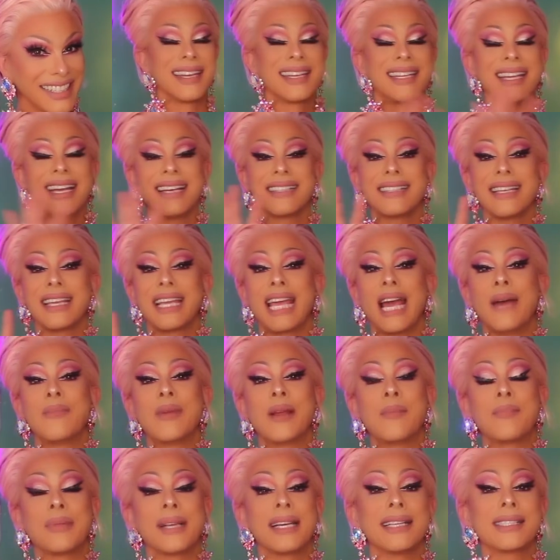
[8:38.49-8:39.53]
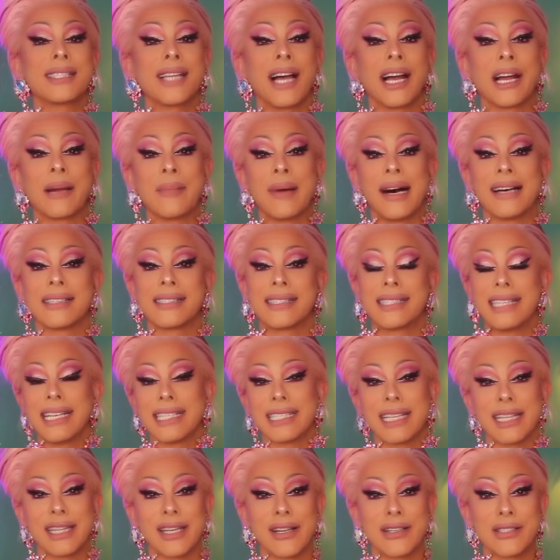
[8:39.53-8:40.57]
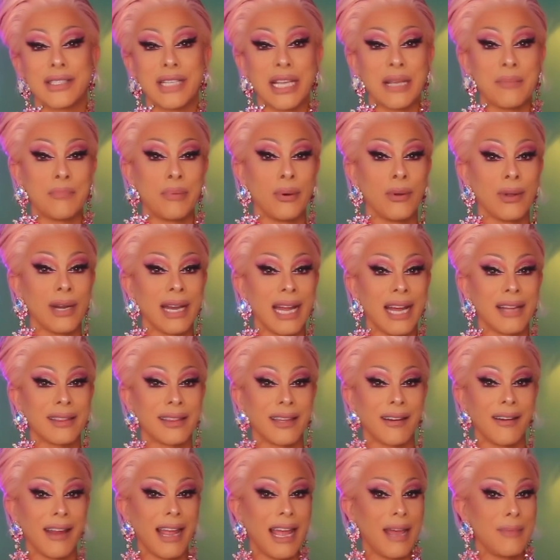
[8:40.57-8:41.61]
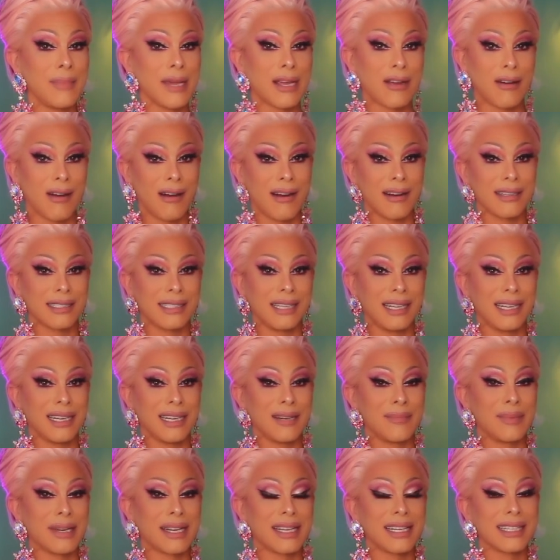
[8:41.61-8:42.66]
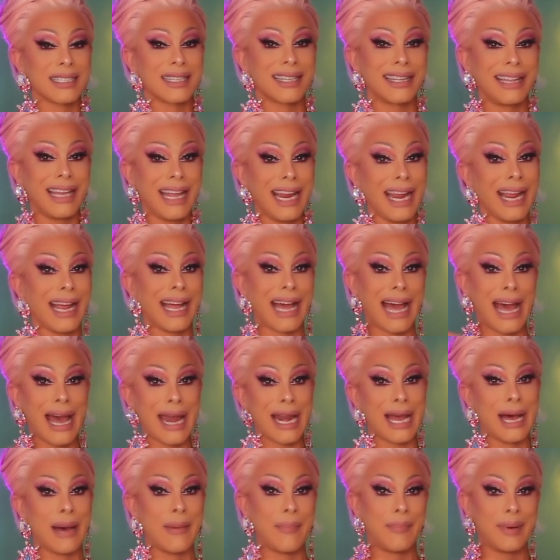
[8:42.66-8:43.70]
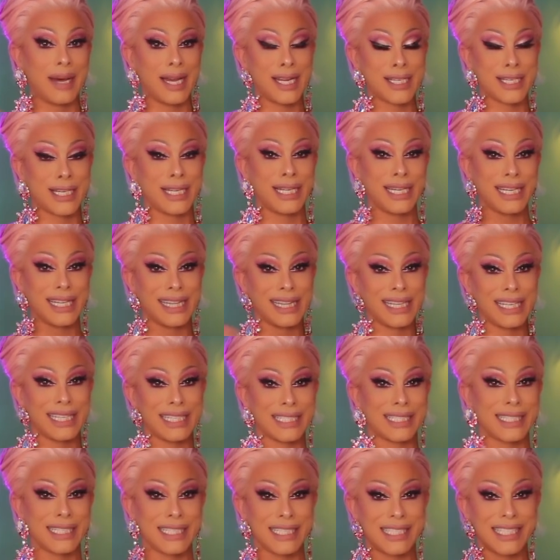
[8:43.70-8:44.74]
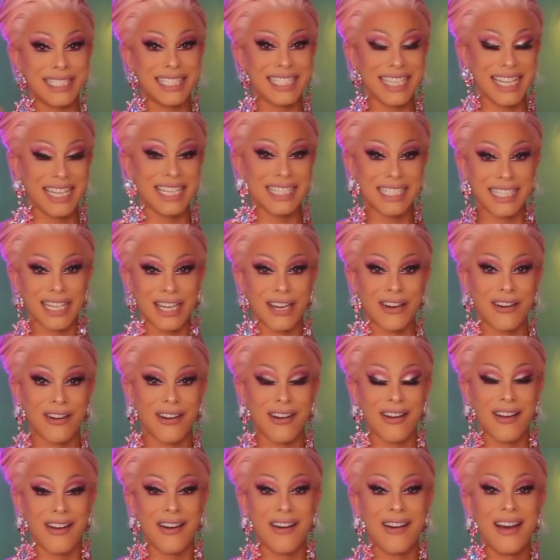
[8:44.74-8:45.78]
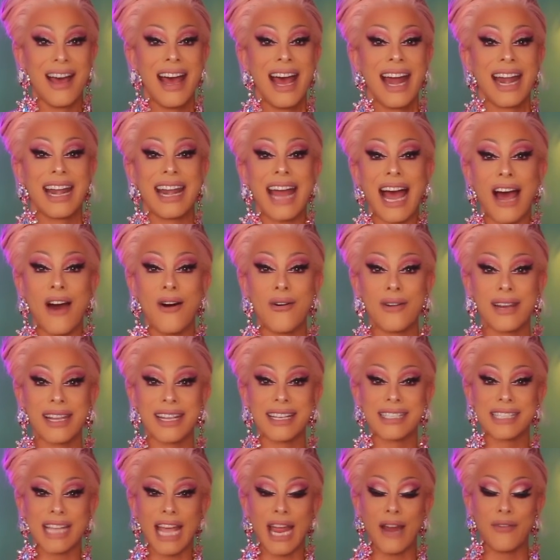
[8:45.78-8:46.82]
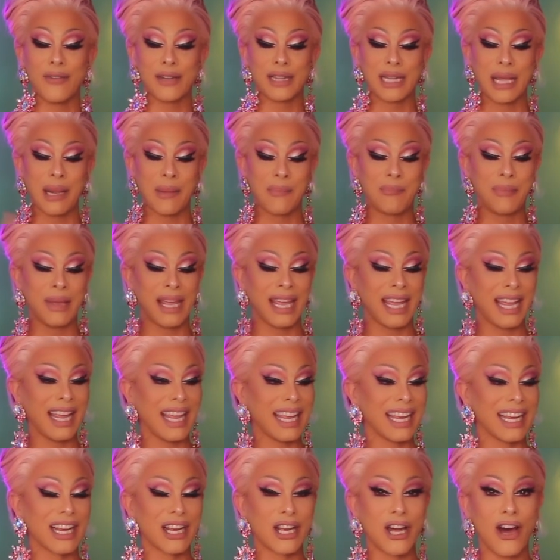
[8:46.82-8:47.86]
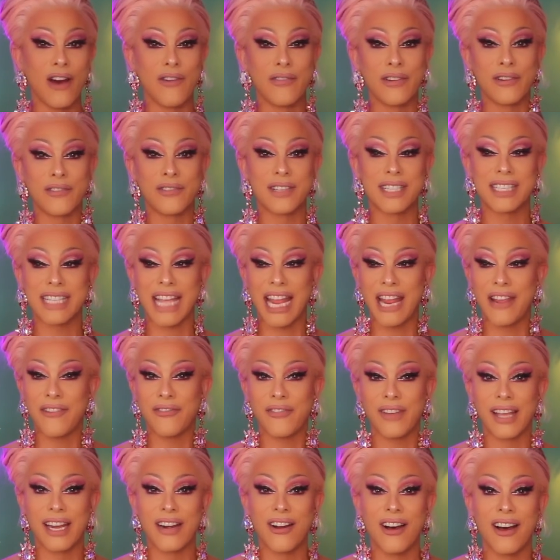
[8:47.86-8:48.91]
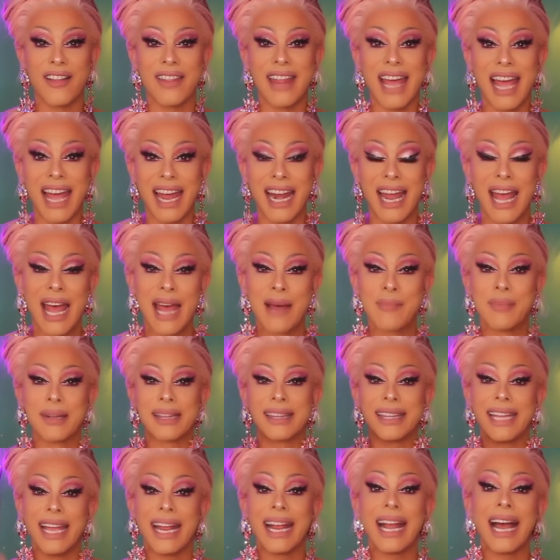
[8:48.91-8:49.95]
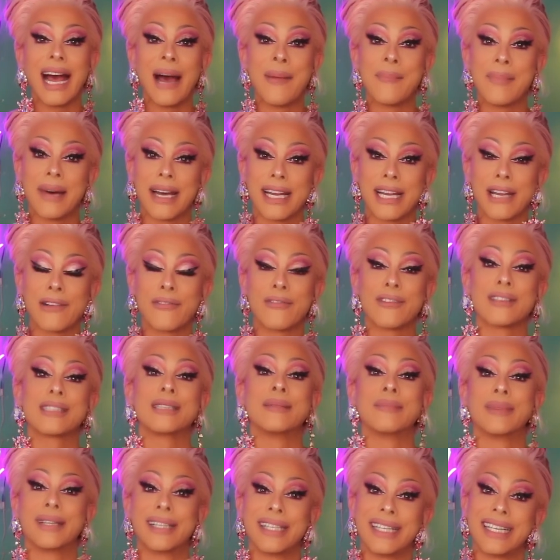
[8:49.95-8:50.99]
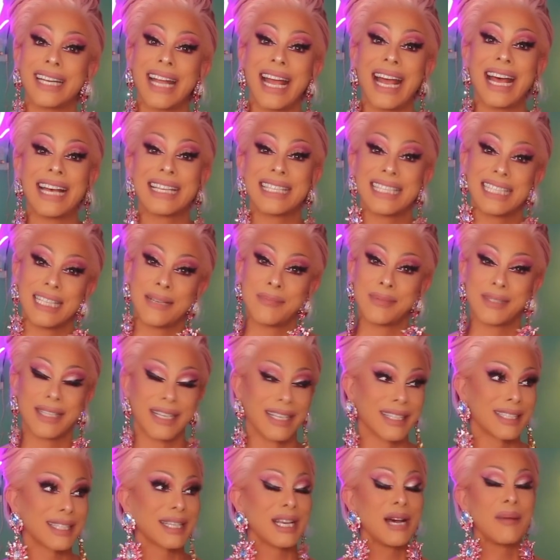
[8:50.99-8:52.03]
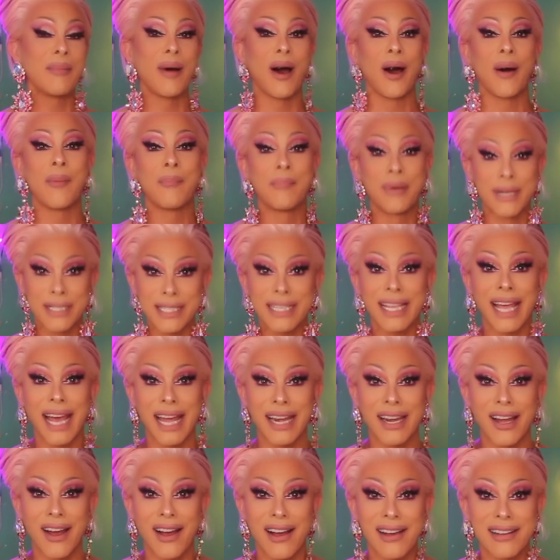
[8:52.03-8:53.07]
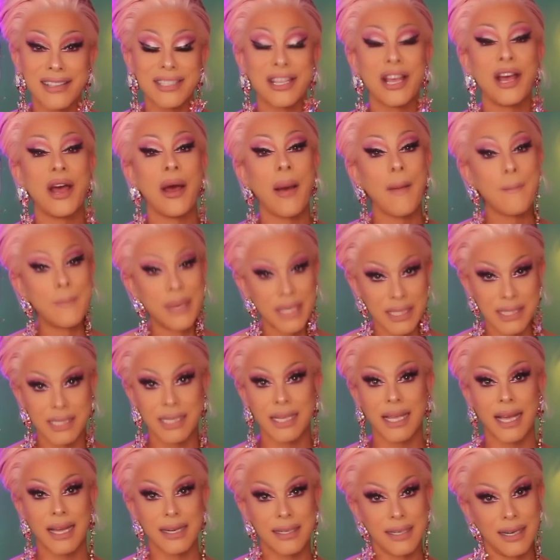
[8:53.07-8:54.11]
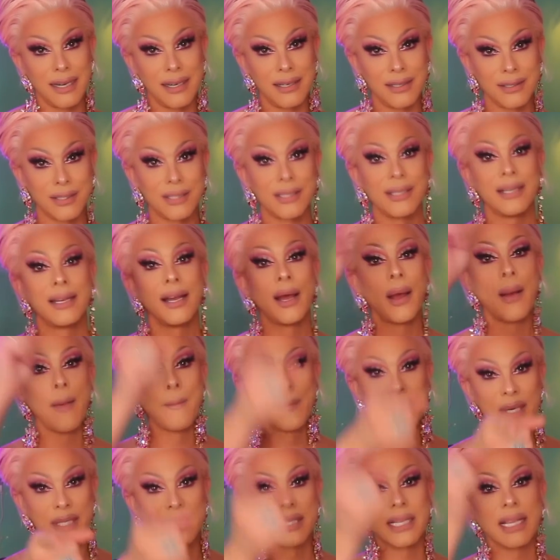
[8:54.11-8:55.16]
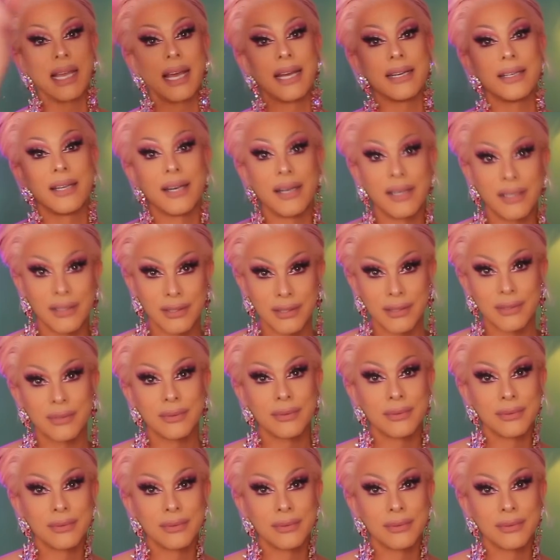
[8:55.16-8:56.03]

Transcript: Yes, and can we please talk about season 13 pulling out their Emmy cards, honey, because they got a budget this season, girl. Not only is everything big and COVID safe and all that, but they got money for some good ass lip syncs. Come on, Pussycat Dolls, Pussycat Dolls, Pussycat Dolls.